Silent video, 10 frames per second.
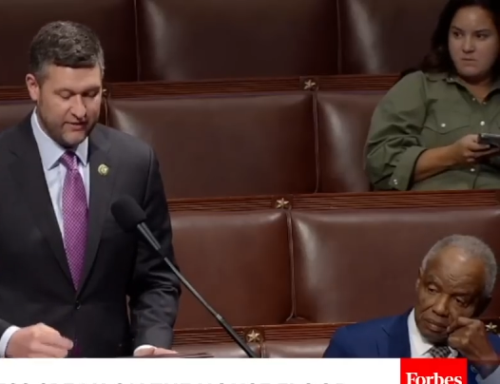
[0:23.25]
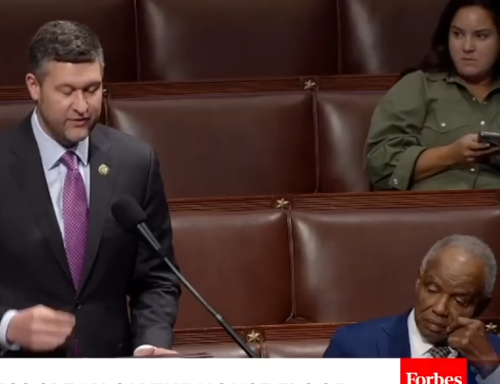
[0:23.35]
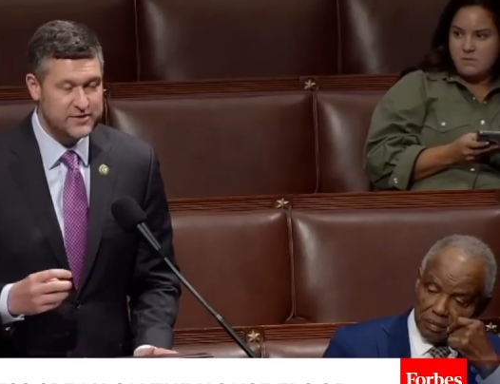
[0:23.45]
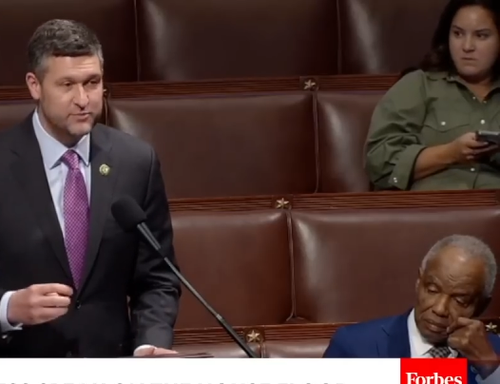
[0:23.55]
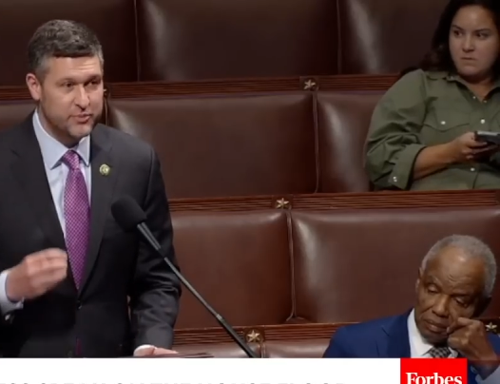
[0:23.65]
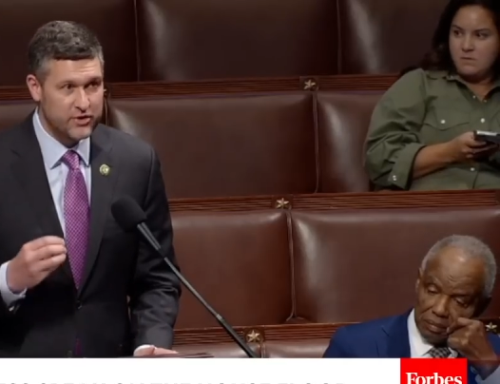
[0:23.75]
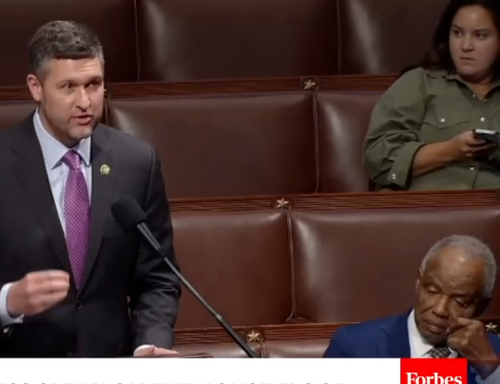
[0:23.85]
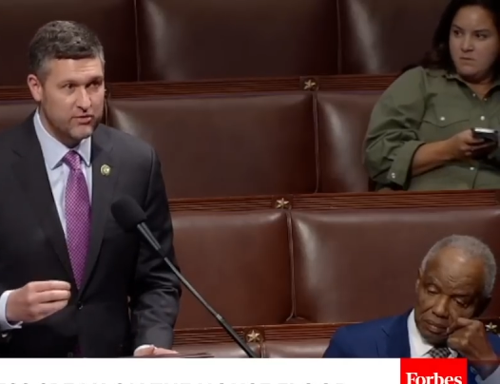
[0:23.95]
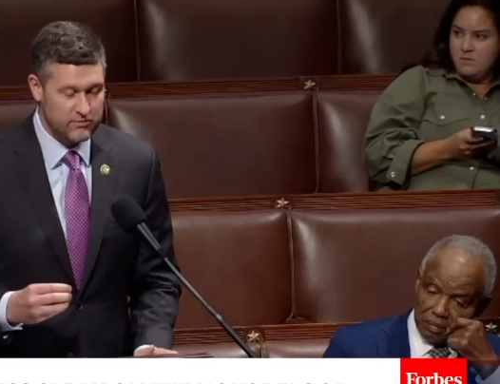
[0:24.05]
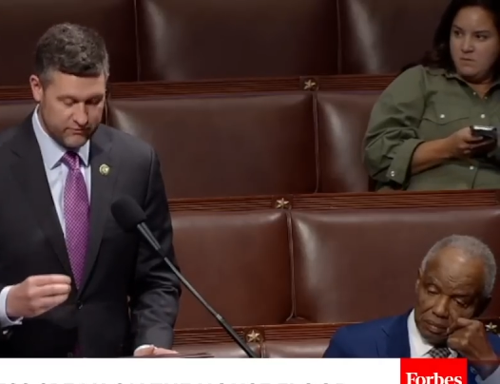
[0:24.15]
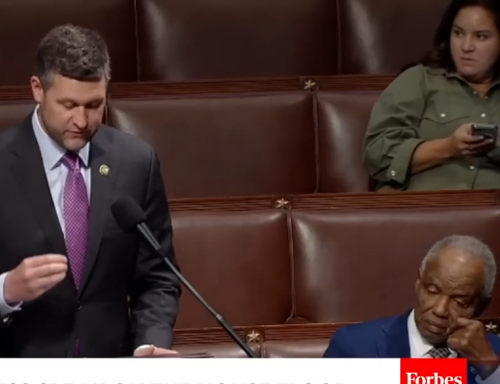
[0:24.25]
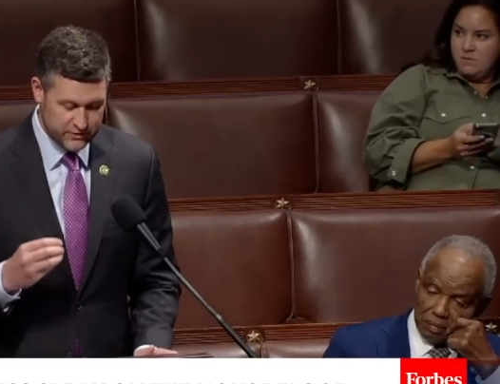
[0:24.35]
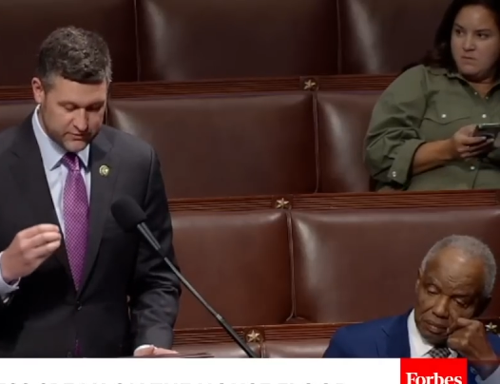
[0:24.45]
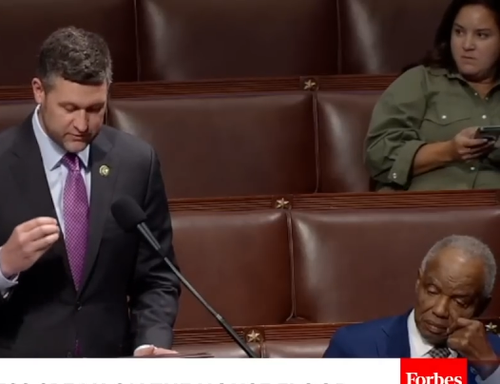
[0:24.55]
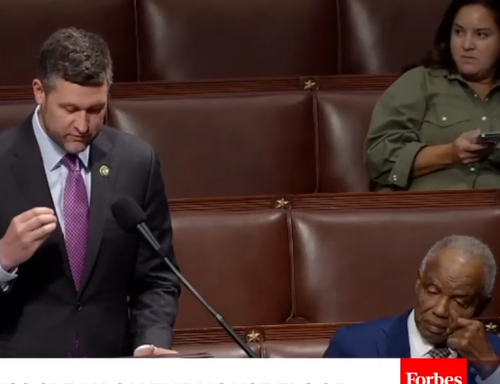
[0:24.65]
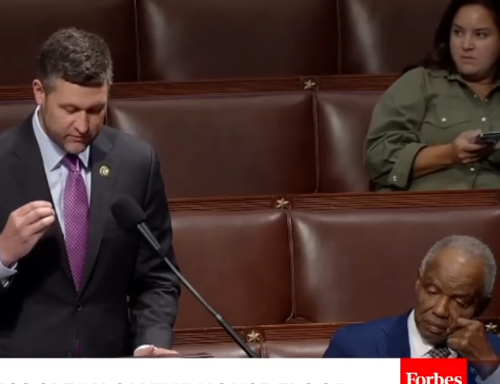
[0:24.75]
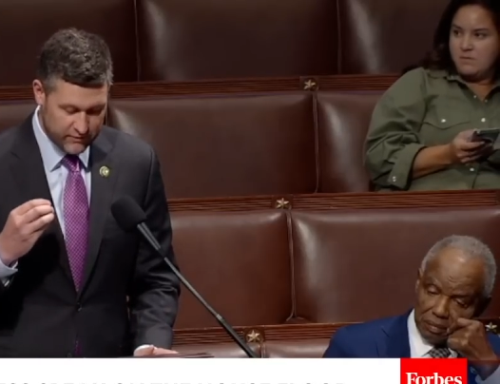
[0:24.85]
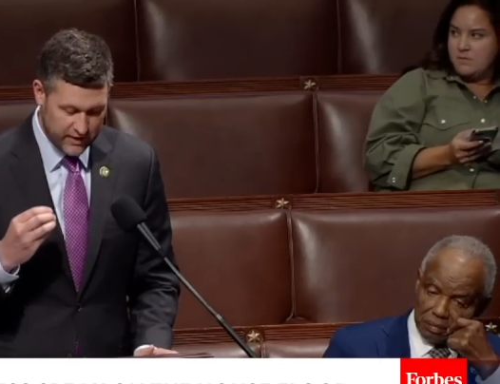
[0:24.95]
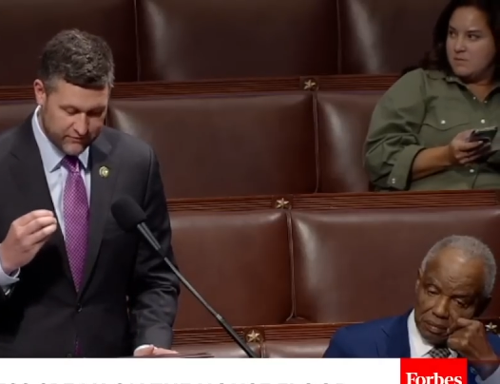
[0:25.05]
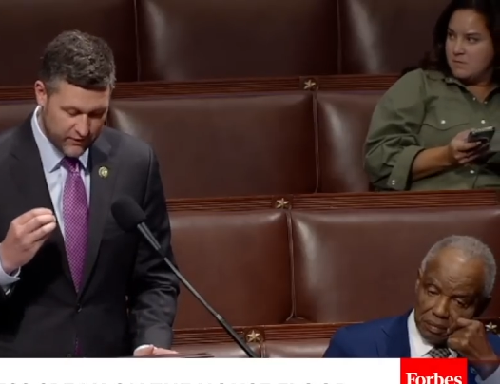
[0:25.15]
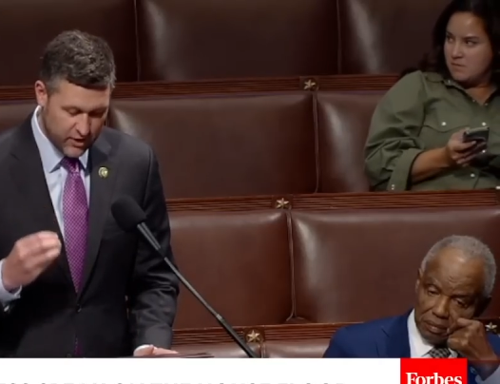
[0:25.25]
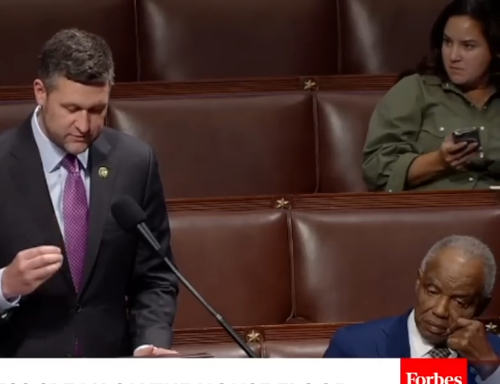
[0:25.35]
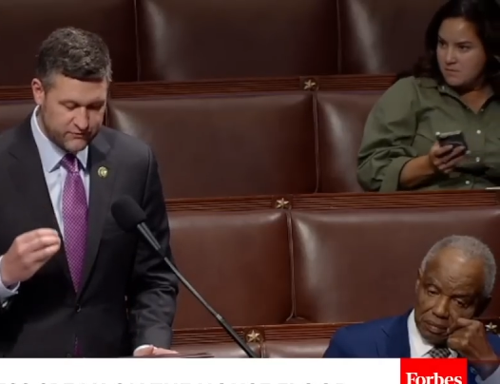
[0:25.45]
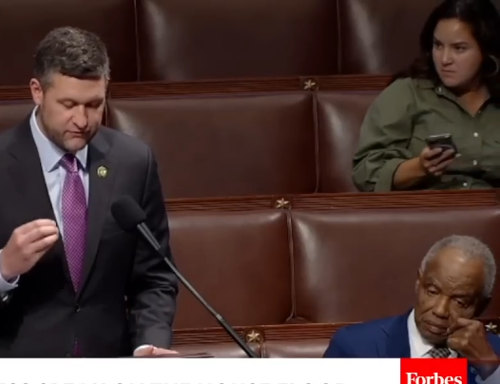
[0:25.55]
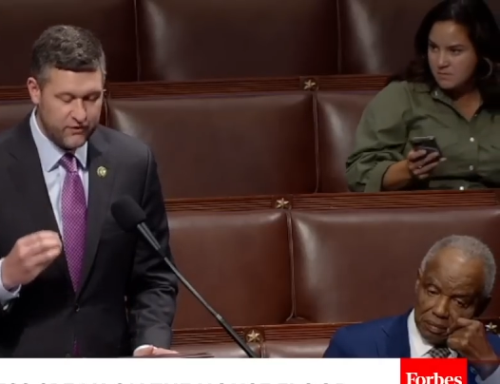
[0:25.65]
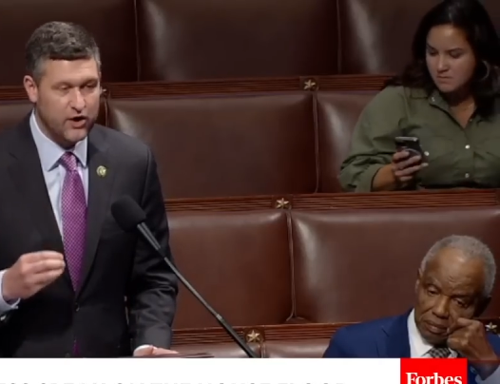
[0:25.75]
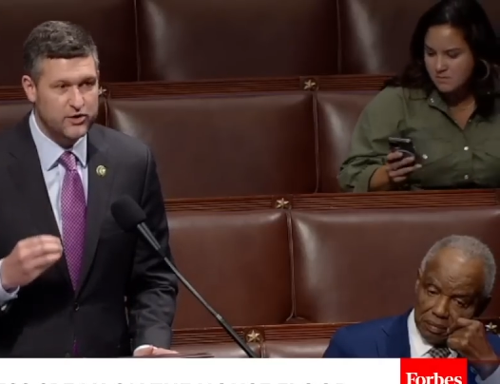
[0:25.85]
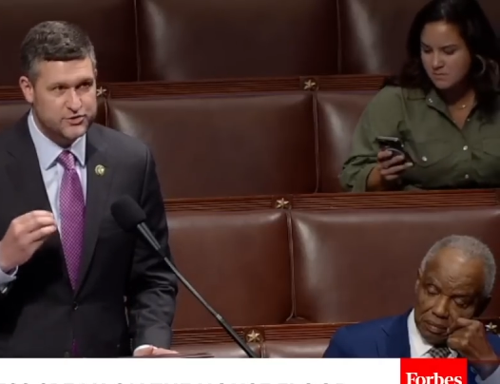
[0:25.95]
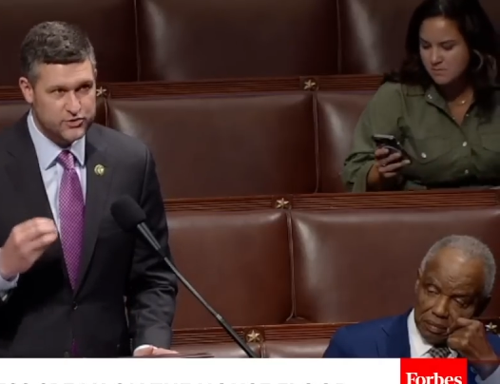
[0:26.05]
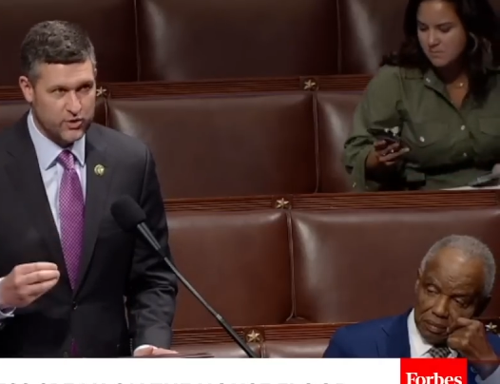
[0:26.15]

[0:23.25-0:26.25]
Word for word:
Speaker 1: And this bill feels, uh, falls far